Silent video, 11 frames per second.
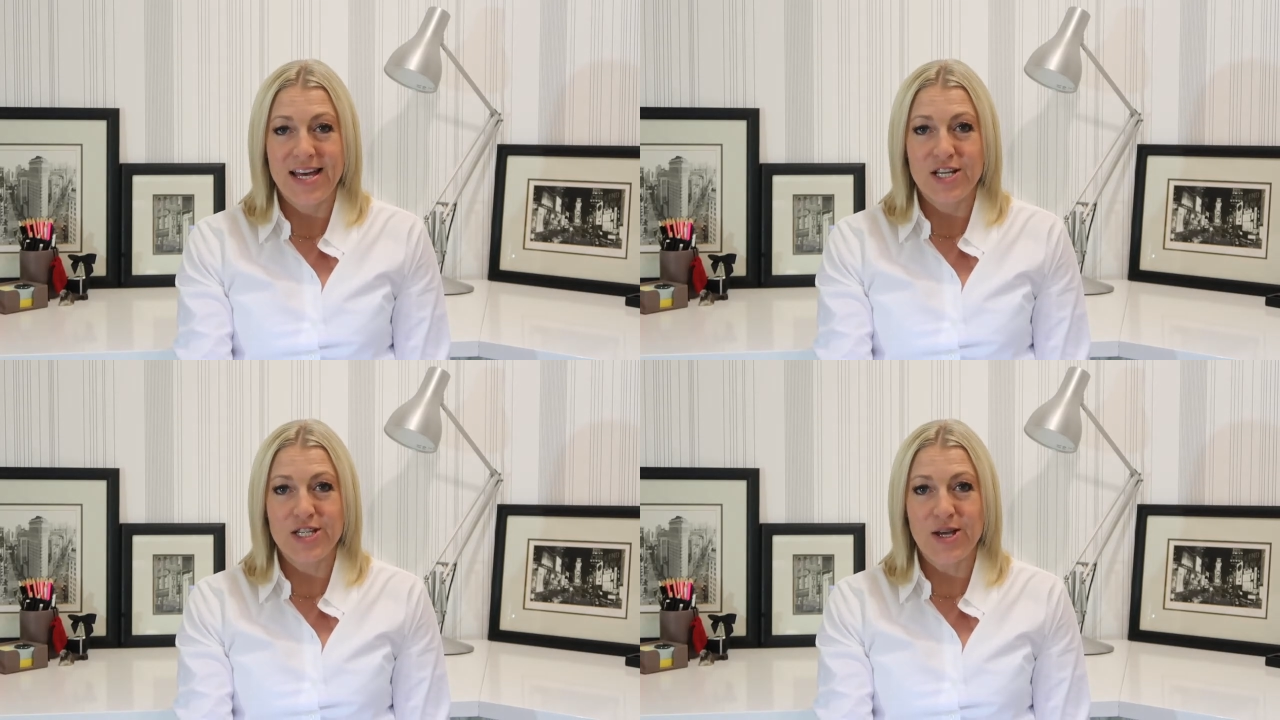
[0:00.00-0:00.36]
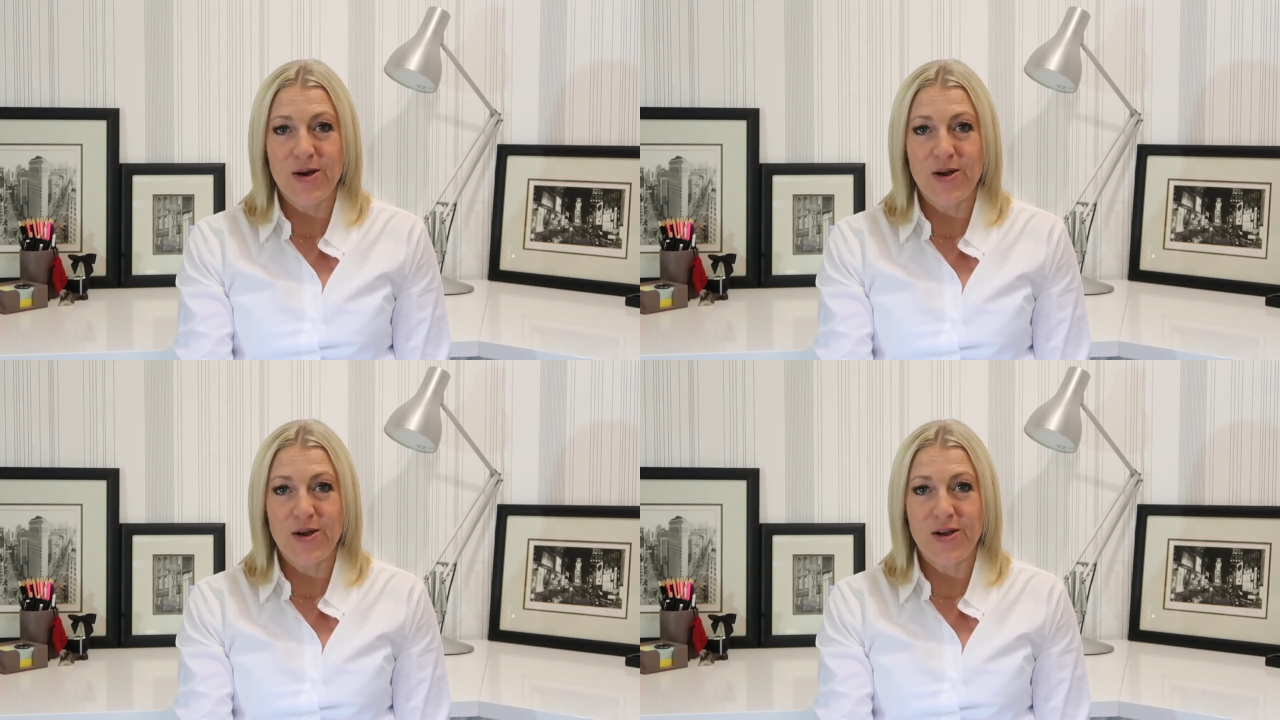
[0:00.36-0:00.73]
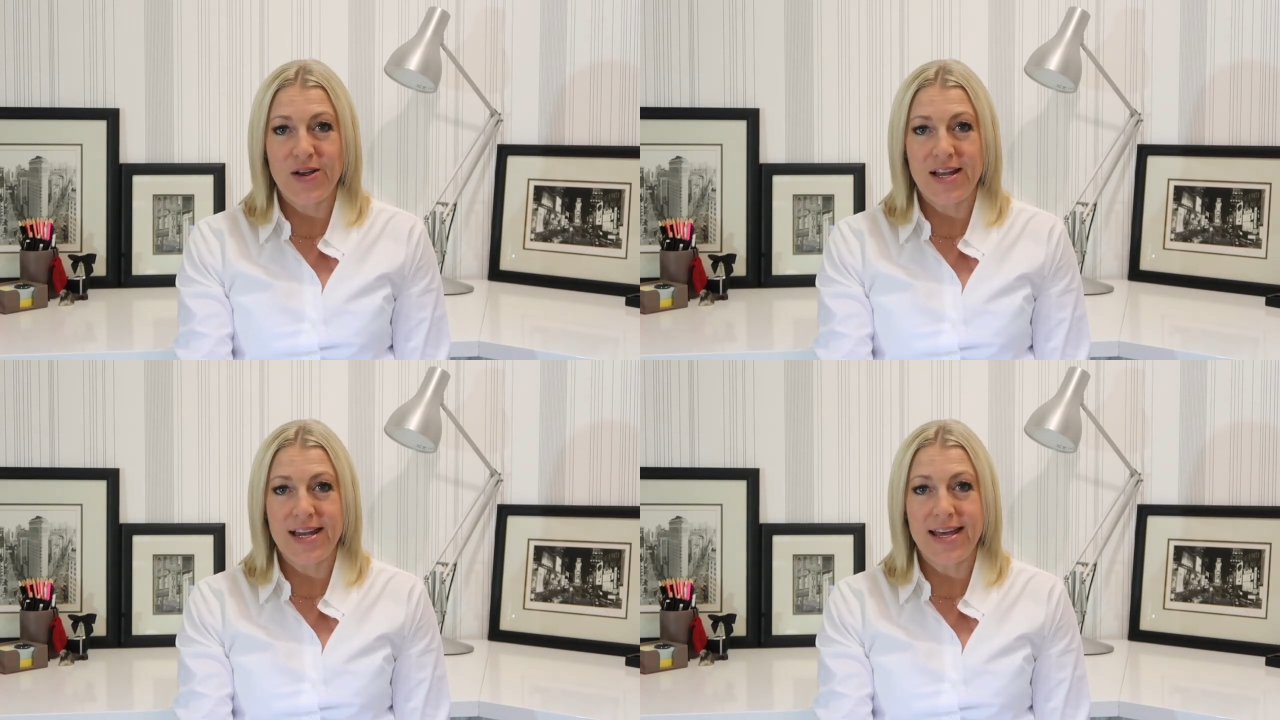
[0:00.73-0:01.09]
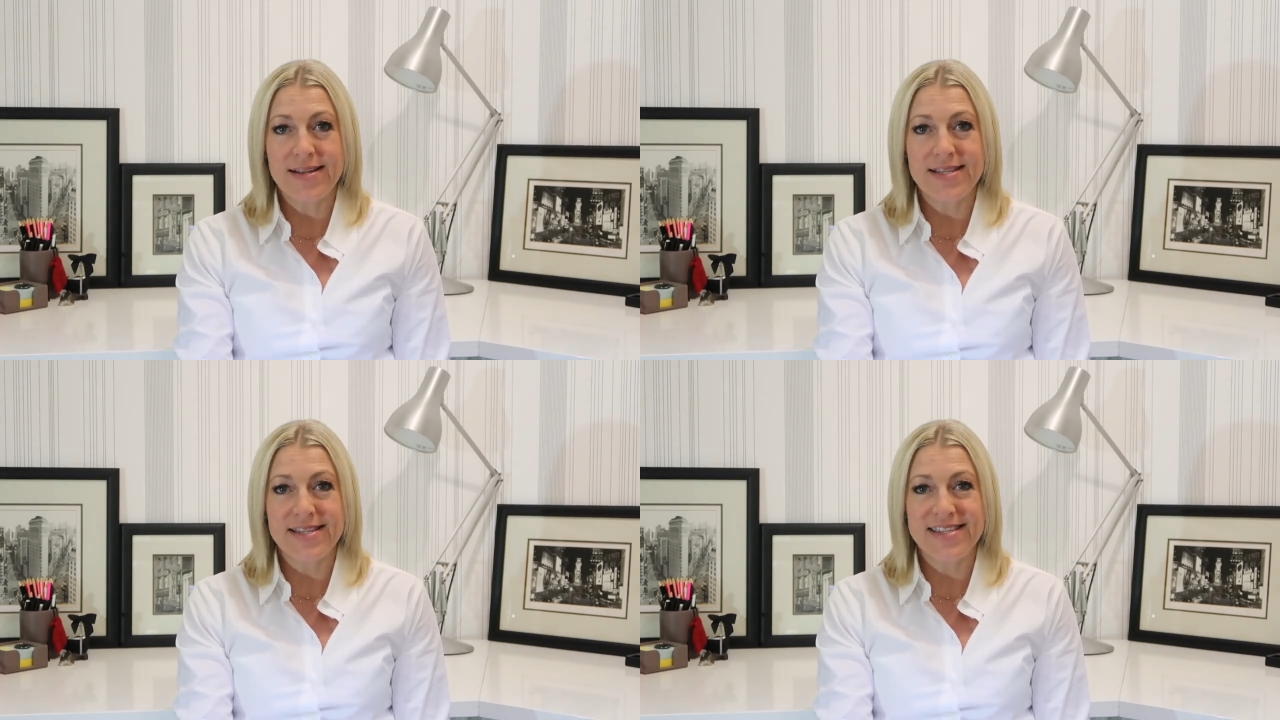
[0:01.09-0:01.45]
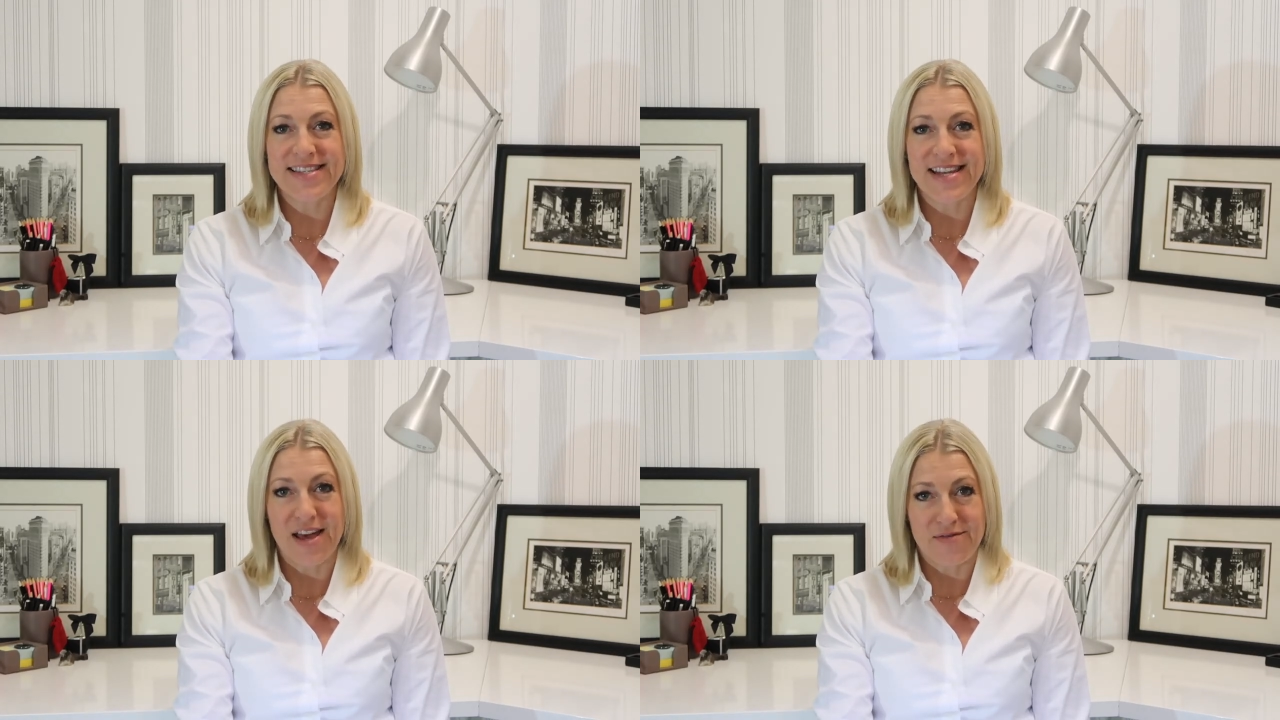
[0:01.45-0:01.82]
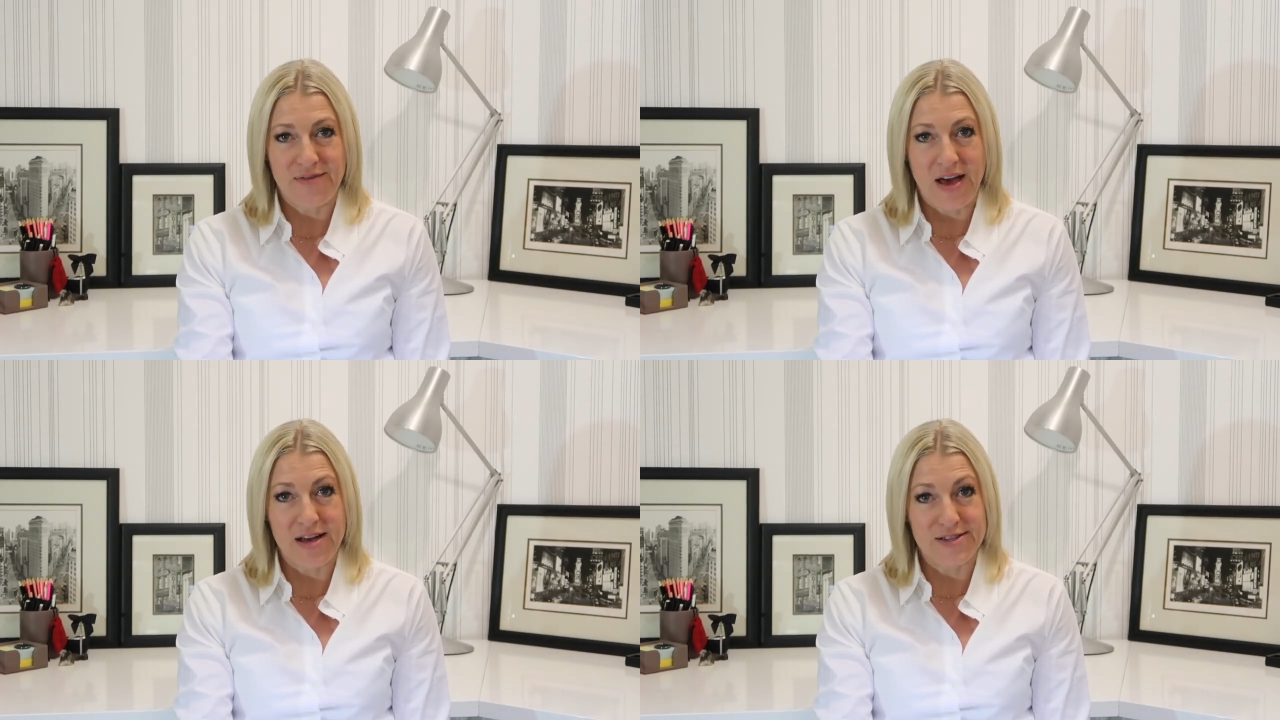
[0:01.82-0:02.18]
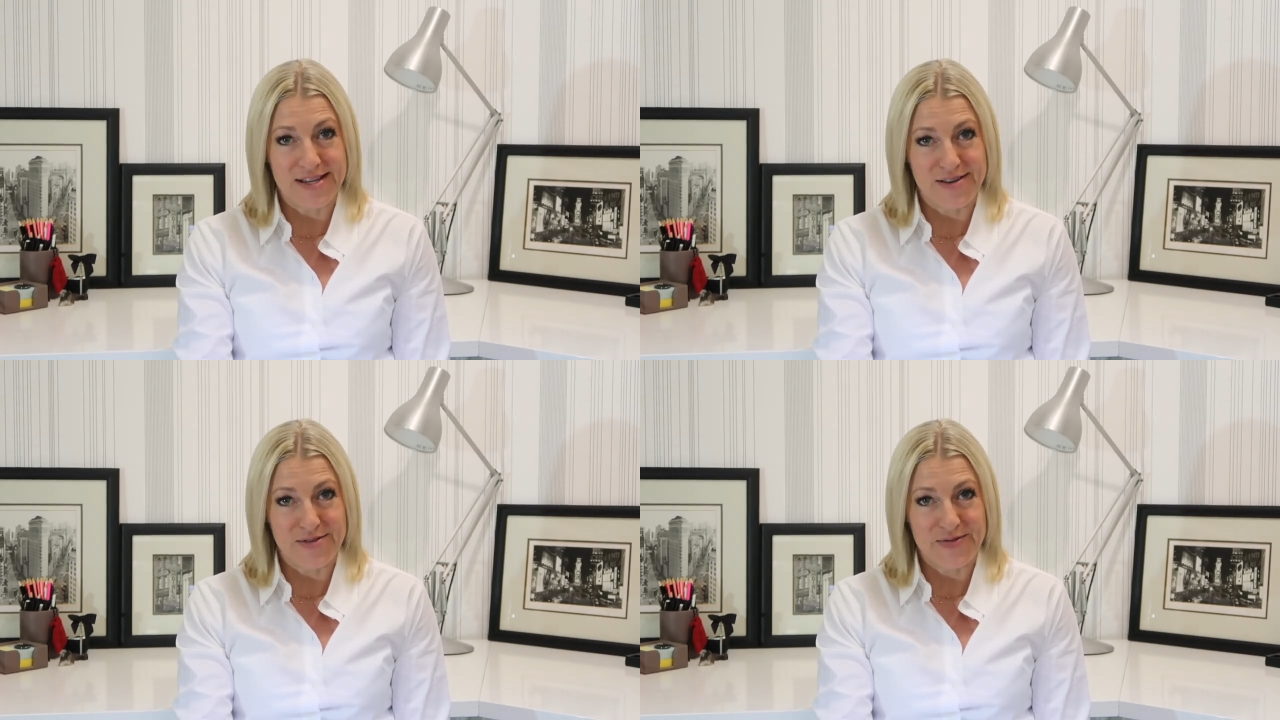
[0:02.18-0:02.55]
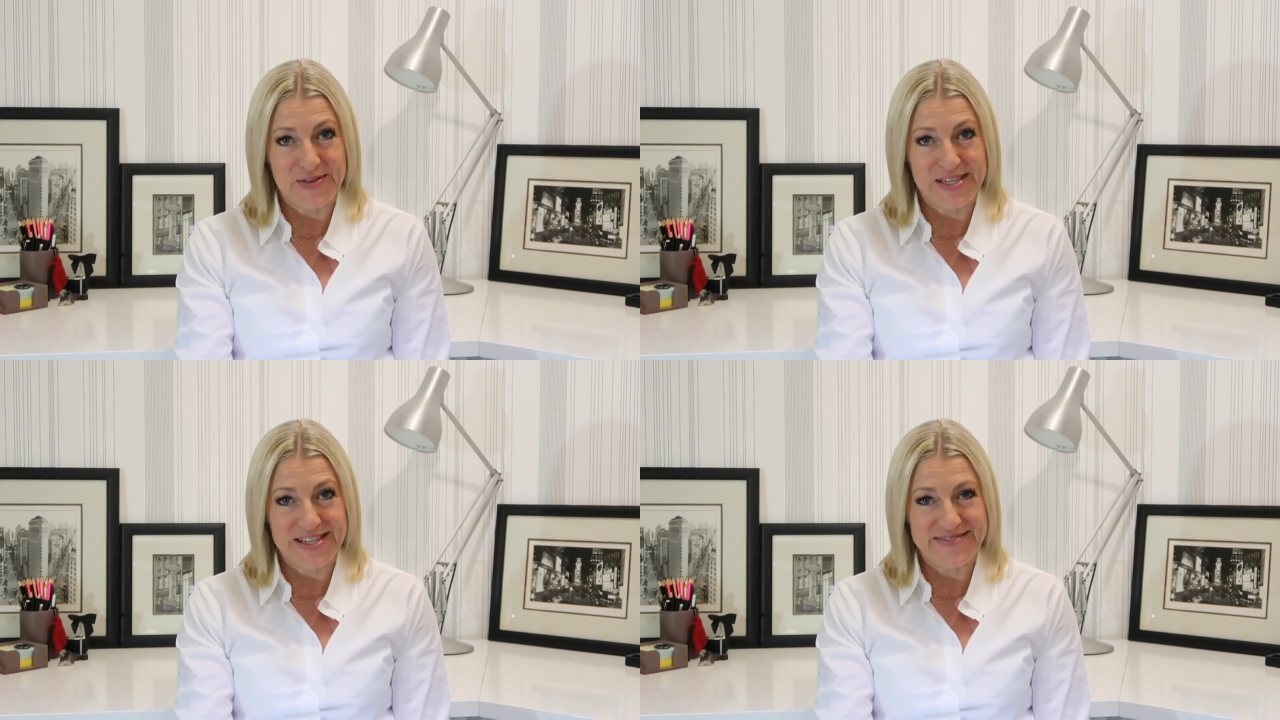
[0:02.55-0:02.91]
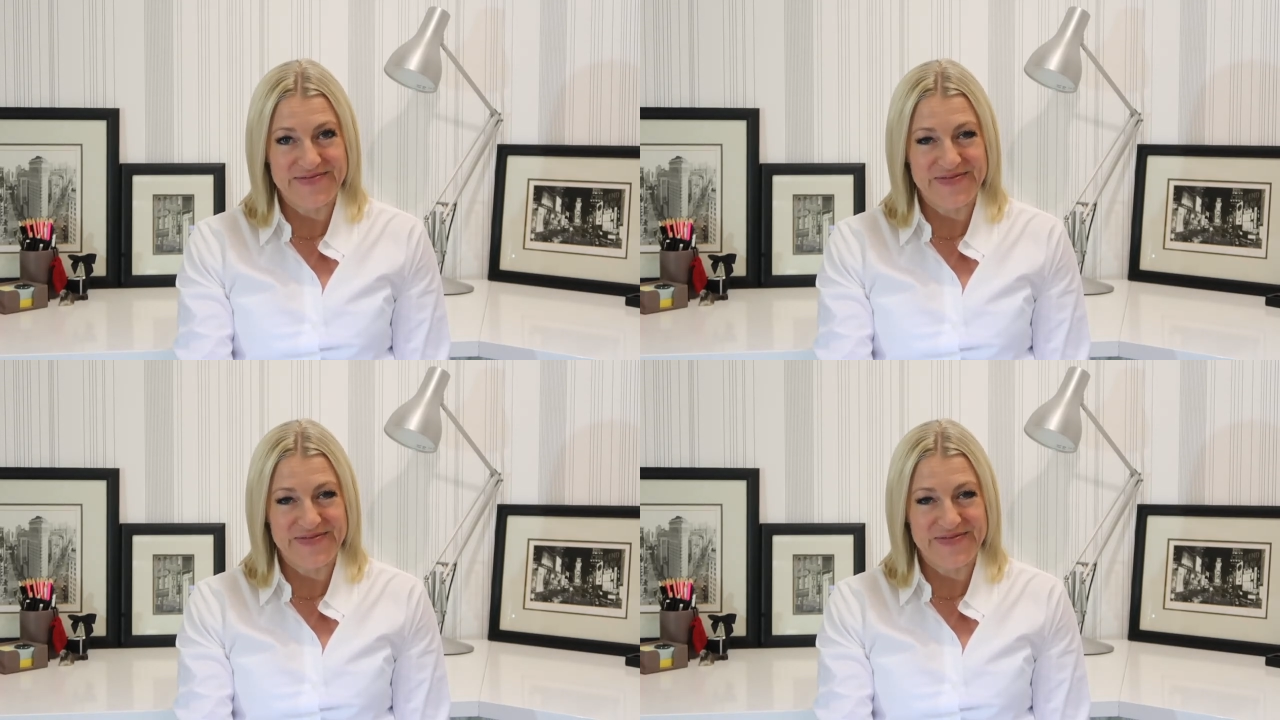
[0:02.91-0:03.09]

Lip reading: so let's love ourselves.